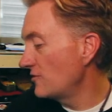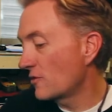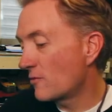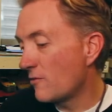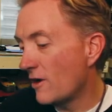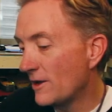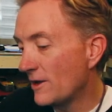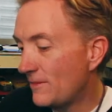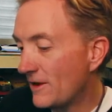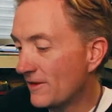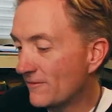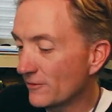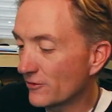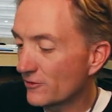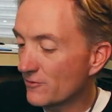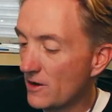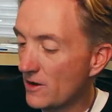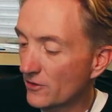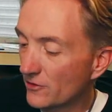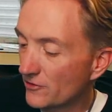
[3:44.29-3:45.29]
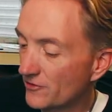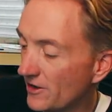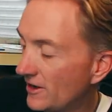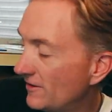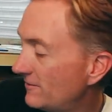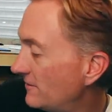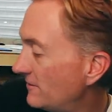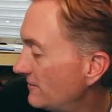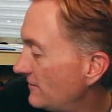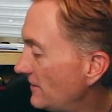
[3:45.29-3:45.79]
it quite a bit for smaller
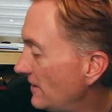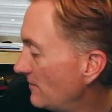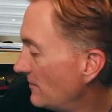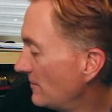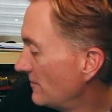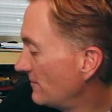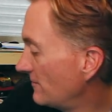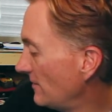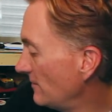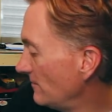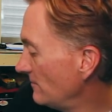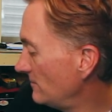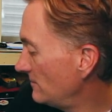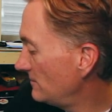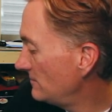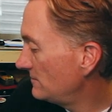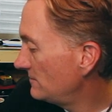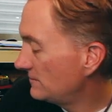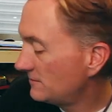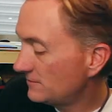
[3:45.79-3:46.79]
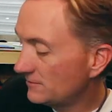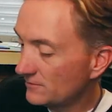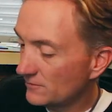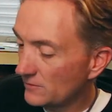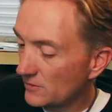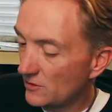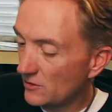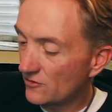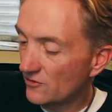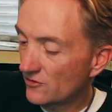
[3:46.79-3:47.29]
stuff. If I'm
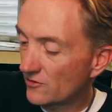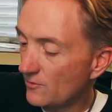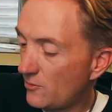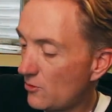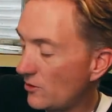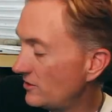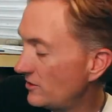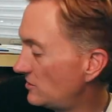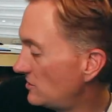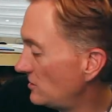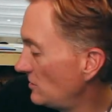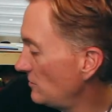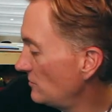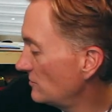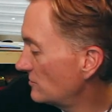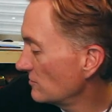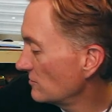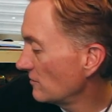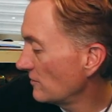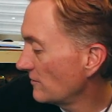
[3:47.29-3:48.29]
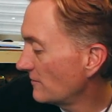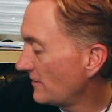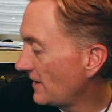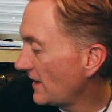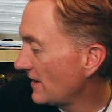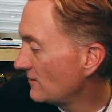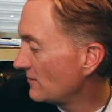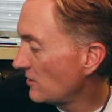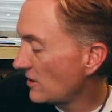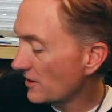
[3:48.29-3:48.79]
using some point and shoots, or if I
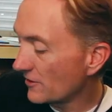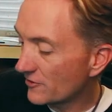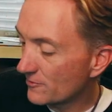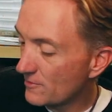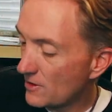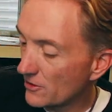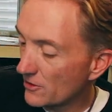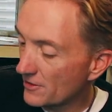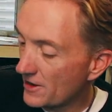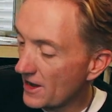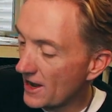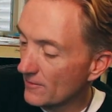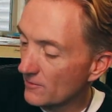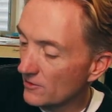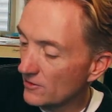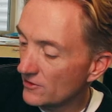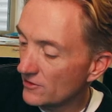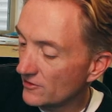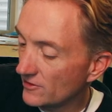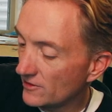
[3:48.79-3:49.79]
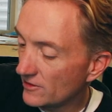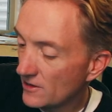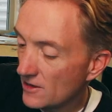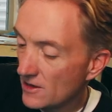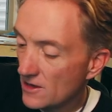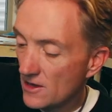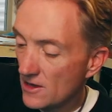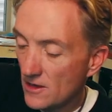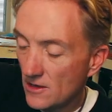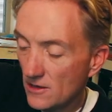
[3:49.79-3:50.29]
have a lot of smaller cameras and
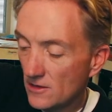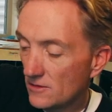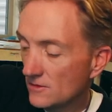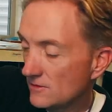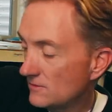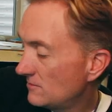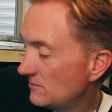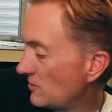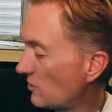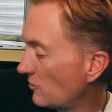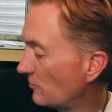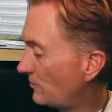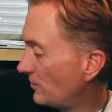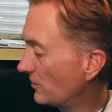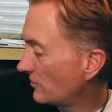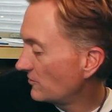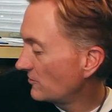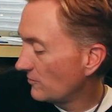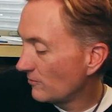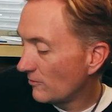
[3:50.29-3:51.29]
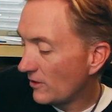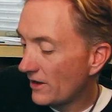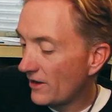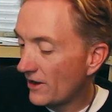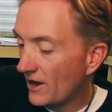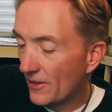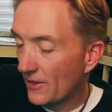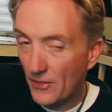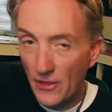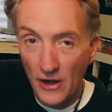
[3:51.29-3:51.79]
notebooks and
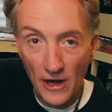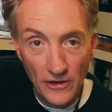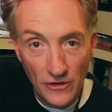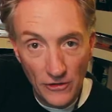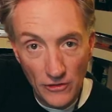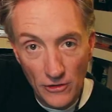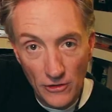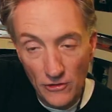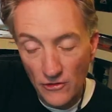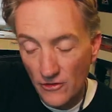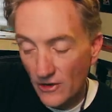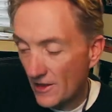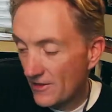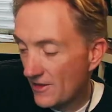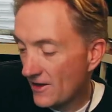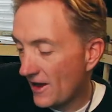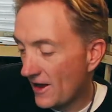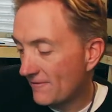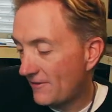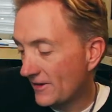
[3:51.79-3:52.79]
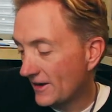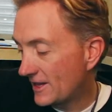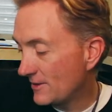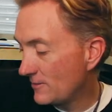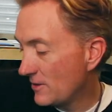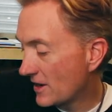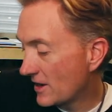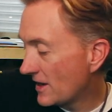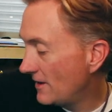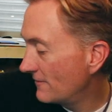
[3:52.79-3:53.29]
whatnot, then I do use it. I find it to
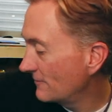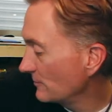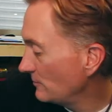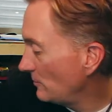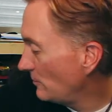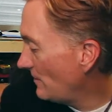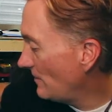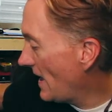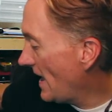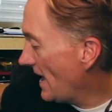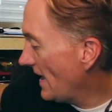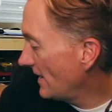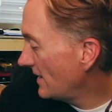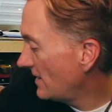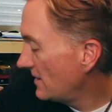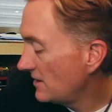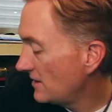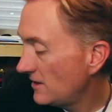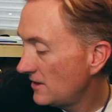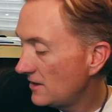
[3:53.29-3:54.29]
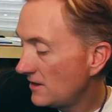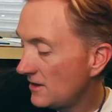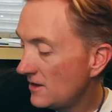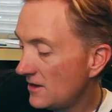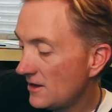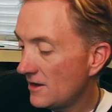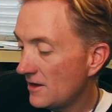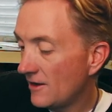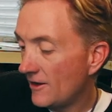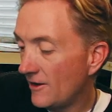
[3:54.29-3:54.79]
be a comfortable bag.
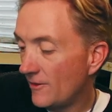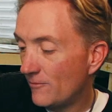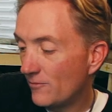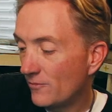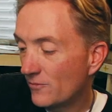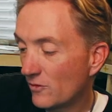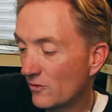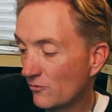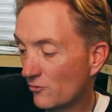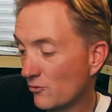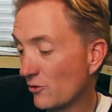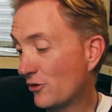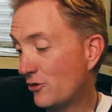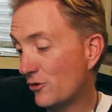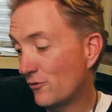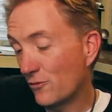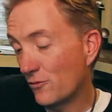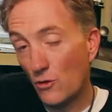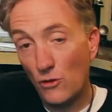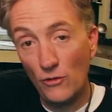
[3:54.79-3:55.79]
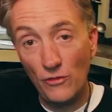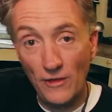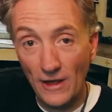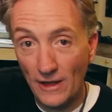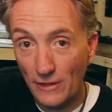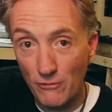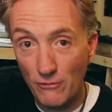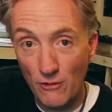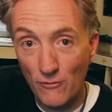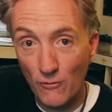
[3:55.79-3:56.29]
It's really good for holding
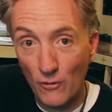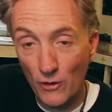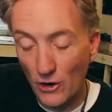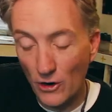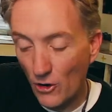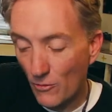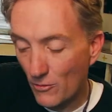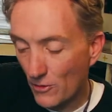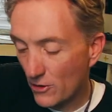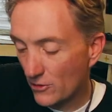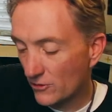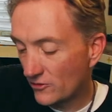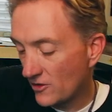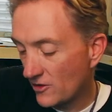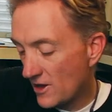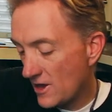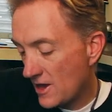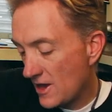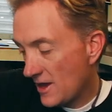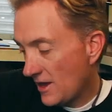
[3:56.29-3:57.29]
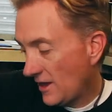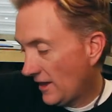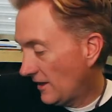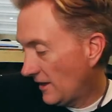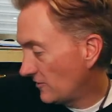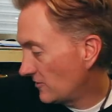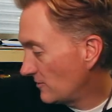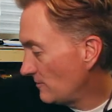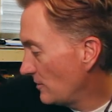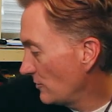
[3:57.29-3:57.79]
like 3 or 4 GoPros
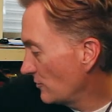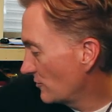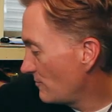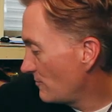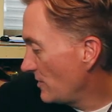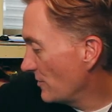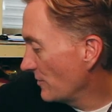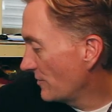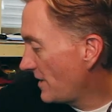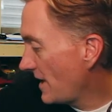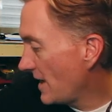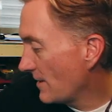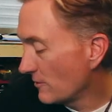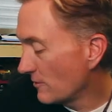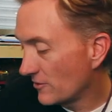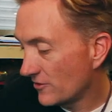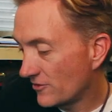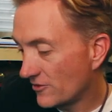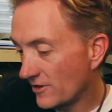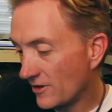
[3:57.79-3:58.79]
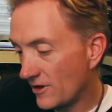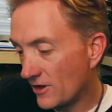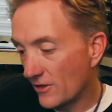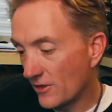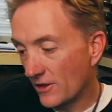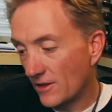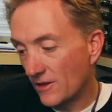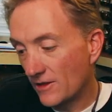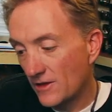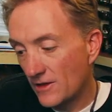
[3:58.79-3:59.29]
and some other smaller cameras and all
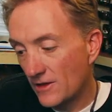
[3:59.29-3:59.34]
the